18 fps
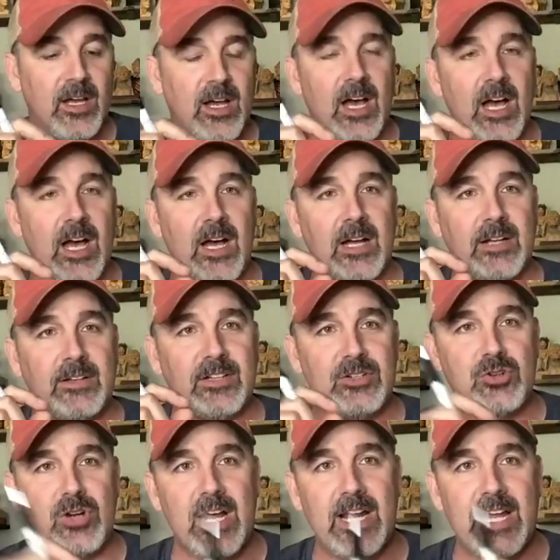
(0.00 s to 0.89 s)
uh, to
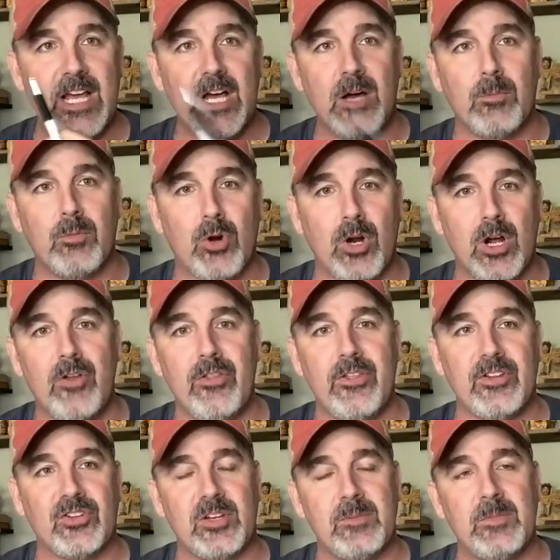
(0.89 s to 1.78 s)
try to help grow
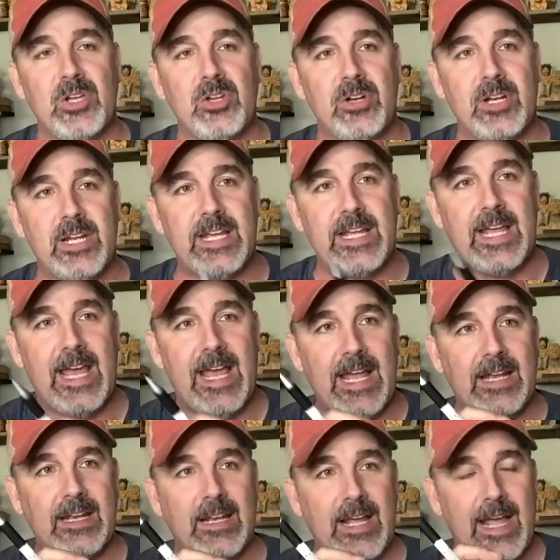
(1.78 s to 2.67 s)
this community
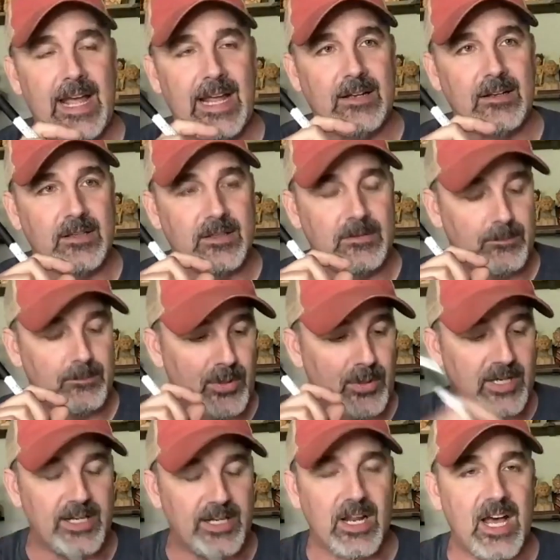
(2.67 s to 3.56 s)
and, and
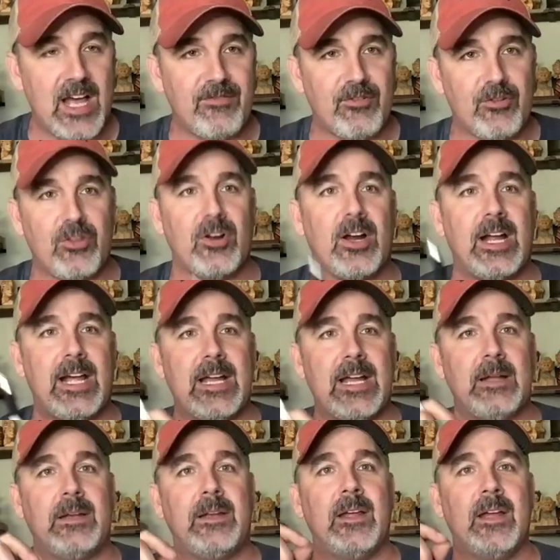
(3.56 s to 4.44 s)
put a knife in their
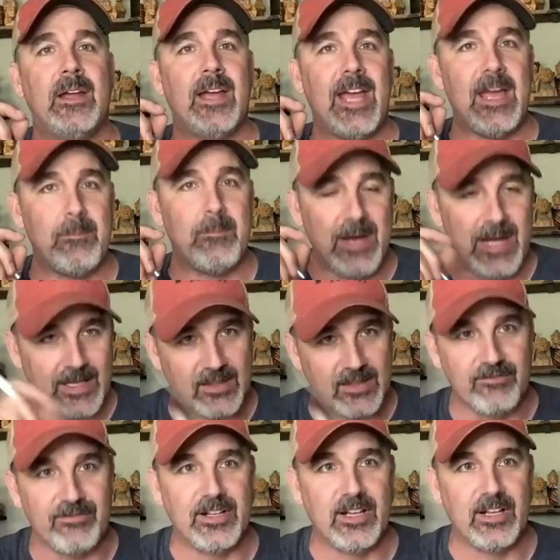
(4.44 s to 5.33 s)
hand and make
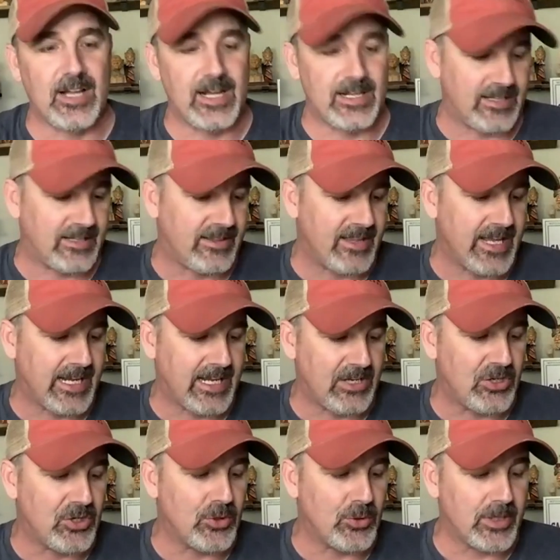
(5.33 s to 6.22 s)
them feel like that they
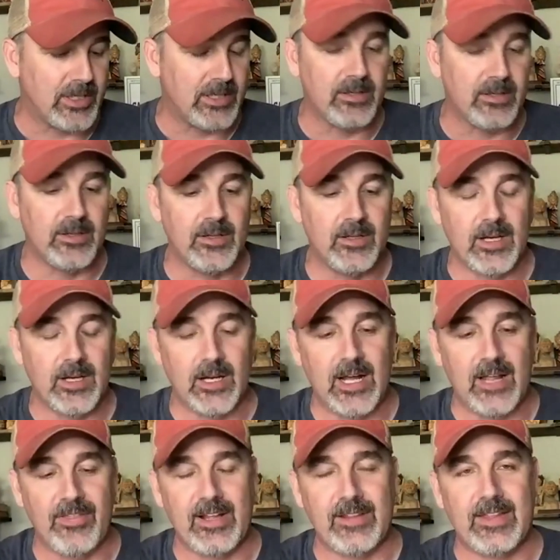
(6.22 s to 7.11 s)
can do it.
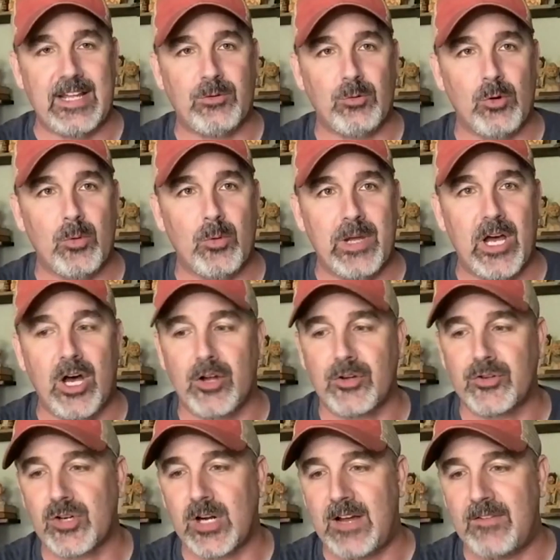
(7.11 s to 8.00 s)
Uh, I think that's what we all
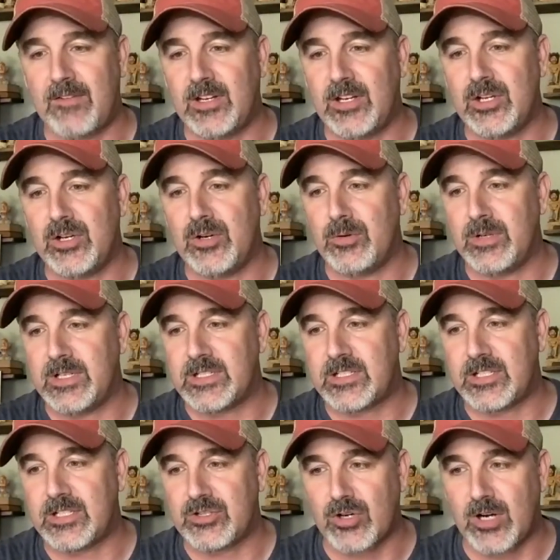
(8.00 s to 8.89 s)
strive to do is
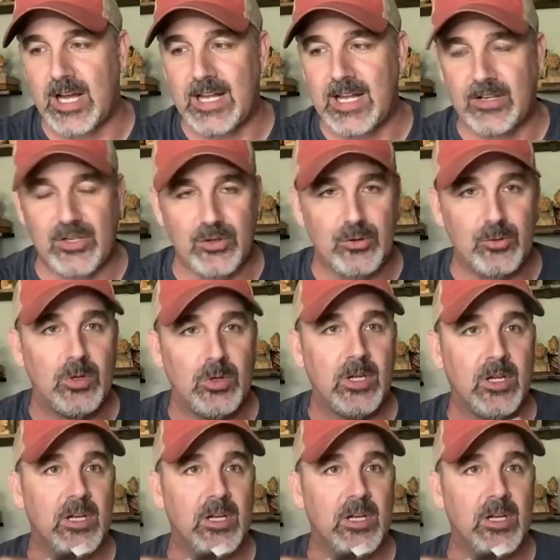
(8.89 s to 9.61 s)
to try to,